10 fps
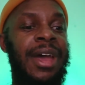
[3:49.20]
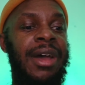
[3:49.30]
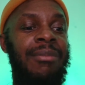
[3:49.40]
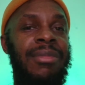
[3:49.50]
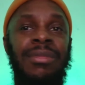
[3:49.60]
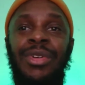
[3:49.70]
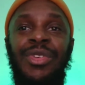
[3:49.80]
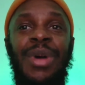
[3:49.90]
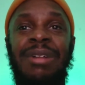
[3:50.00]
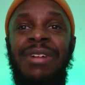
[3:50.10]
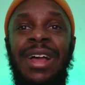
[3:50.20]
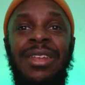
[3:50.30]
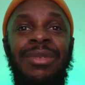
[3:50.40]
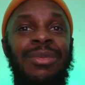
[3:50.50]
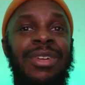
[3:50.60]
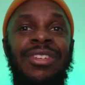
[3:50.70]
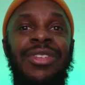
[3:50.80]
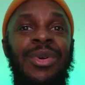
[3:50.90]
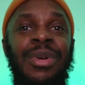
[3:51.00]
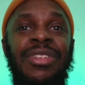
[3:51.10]
Looked quite violent,
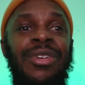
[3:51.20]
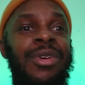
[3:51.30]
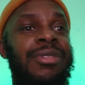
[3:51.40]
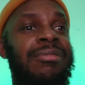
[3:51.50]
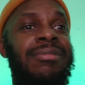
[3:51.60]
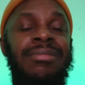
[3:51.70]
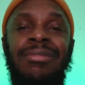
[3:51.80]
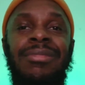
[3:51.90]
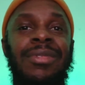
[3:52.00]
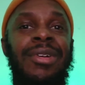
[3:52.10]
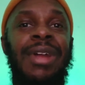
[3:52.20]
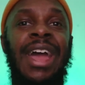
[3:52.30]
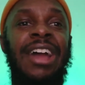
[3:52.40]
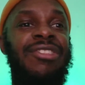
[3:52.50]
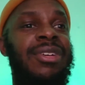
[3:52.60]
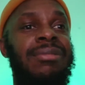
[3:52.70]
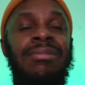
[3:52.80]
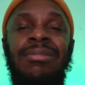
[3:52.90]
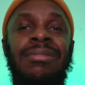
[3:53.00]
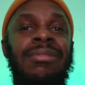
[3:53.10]
which is always good. Great
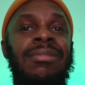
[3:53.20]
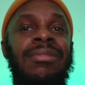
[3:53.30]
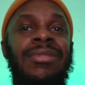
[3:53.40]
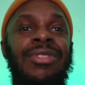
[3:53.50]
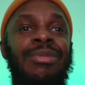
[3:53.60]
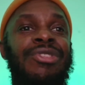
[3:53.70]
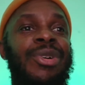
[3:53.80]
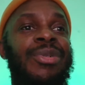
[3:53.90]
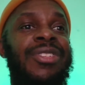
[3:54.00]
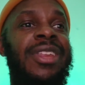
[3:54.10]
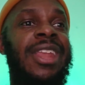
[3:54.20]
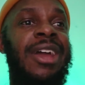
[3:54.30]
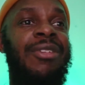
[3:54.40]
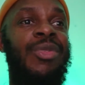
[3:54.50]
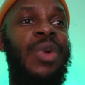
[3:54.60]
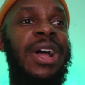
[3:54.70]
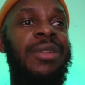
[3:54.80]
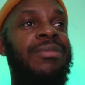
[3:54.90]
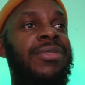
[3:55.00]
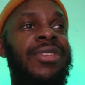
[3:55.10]
action, some jokes in there as
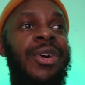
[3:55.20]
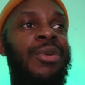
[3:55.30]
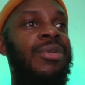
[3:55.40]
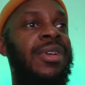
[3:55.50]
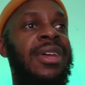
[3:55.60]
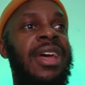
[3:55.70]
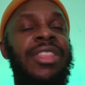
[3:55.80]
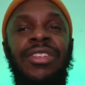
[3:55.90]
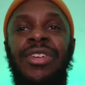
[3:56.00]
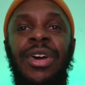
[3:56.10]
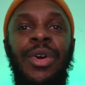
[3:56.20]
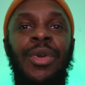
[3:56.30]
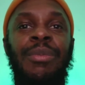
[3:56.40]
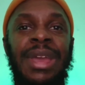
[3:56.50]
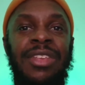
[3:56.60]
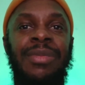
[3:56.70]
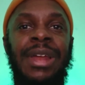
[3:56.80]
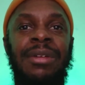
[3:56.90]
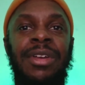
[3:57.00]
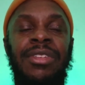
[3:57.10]
well. So I think it's got a good mix,
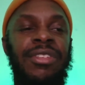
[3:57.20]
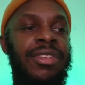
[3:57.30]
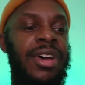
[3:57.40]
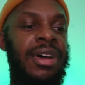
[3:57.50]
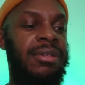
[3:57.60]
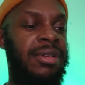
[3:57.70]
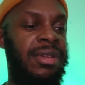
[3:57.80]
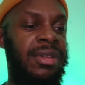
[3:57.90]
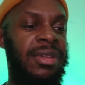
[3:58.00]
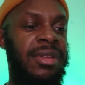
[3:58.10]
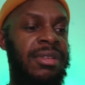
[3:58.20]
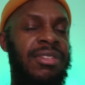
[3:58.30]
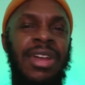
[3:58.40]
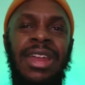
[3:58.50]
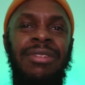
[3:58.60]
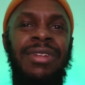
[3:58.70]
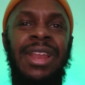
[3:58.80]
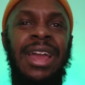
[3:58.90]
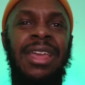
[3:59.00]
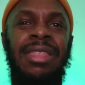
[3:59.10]
man, because there's not
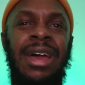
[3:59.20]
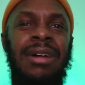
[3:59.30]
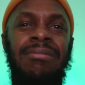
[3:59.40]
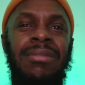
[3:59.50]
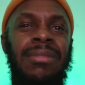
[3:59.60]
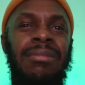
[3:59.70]
anything like that